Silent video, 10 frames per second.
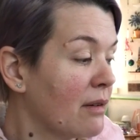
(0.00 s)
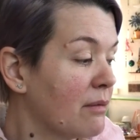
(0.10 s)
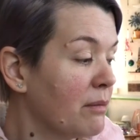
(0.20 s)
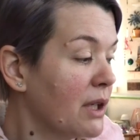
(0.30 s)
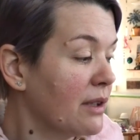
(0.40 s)

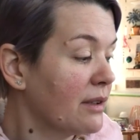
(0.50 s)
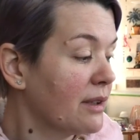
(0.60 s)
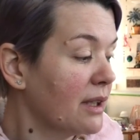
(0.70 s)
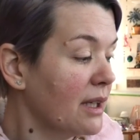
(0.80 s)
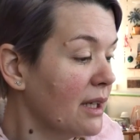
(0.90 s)

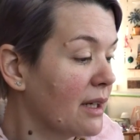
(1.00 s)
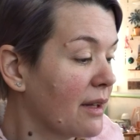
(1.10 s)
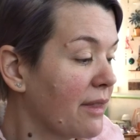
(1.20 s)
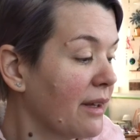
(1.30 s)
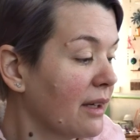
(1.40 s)
But yeah,
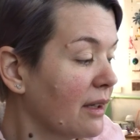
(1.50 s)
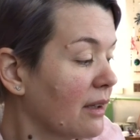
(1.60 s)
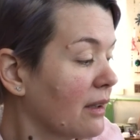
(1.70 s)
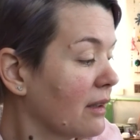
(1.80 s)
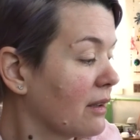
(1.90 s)
I
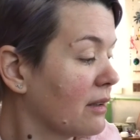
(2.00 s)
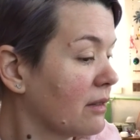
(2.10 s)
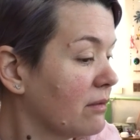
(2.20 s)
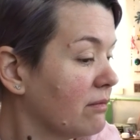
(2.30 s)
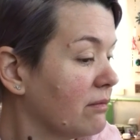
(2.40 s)
think
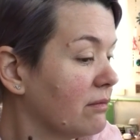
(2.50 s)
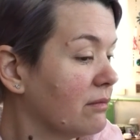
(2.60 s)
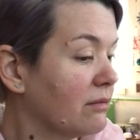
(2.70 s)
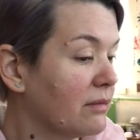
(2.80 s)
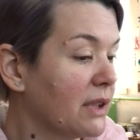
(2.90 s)

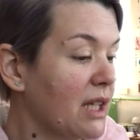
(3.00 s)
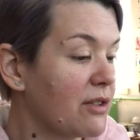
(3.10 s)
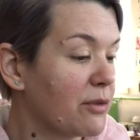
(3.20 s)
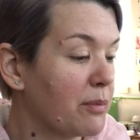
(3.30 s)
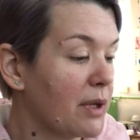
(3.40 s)

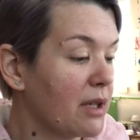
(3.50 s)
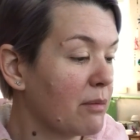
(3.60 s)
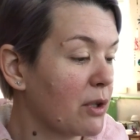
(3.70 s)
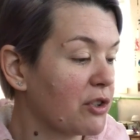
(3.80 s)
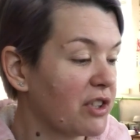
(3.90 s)
that's pretty
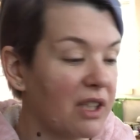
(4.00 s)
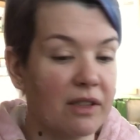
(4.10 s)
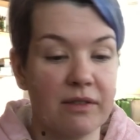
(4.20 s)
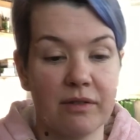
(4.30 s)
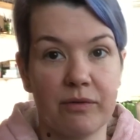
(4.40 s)
much
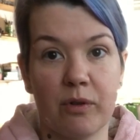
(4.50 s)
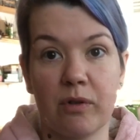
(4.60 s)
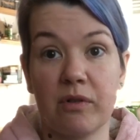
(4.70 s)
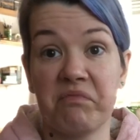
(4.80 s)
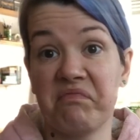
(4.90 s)
it
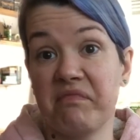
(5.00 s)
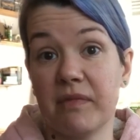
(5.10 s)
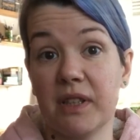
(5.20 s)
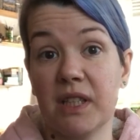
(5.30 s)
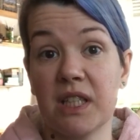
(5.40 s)
for
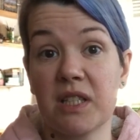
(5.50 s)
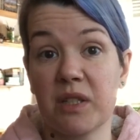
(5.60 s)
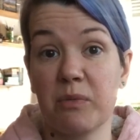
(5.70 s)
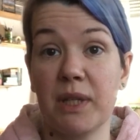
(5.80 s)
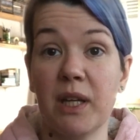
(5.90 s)

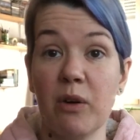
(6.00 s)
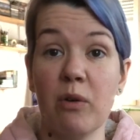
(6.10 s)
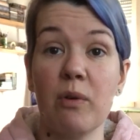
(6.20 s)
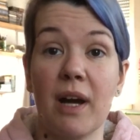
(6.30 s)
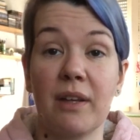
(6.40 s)
this
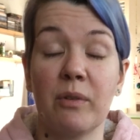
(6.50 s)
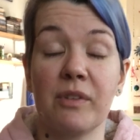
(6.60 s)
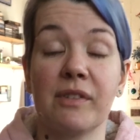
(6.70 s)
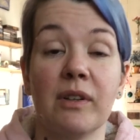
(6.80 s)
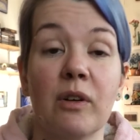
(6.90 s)
video. I know
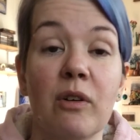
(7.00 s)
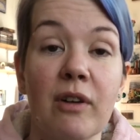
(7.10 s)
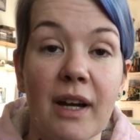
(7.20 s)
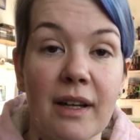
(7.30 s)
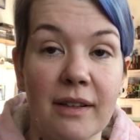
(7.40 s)
it's
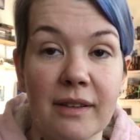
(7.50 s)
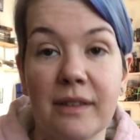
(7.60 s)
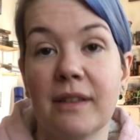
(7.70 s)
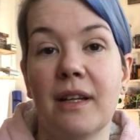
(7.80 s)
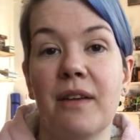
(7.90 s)
long, and
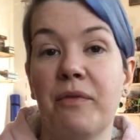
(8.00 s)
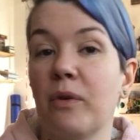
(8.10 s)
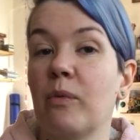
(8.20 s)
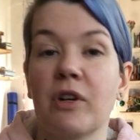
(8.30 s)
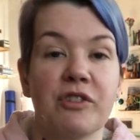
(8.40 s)
if
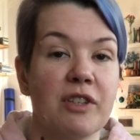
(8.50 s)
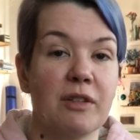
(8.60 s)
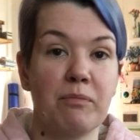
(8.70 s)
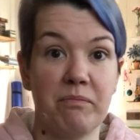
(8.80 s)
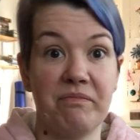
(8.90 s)
you watched
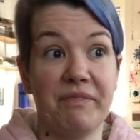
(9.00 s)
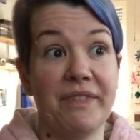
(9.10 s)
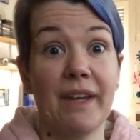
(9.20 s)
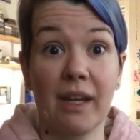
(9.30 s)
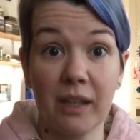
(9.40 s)
it,
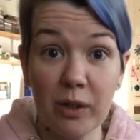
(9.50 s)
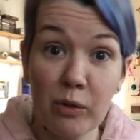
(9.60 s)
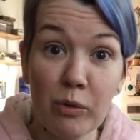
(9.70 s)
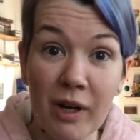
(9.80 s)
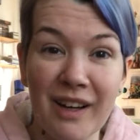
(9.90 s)
thank
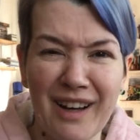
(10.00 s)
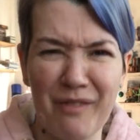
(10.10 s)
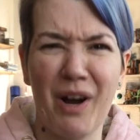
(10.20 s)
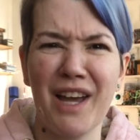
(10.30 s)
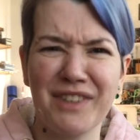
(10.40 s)
you.
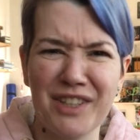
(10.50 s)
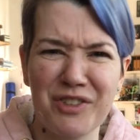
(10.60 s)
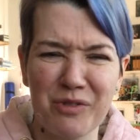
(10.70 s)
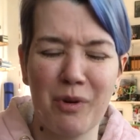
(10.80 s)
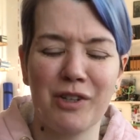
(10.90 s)
Why
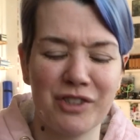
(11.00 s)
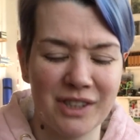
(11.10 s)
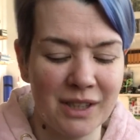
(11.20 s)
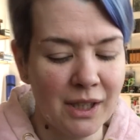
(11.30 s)
did you watch it?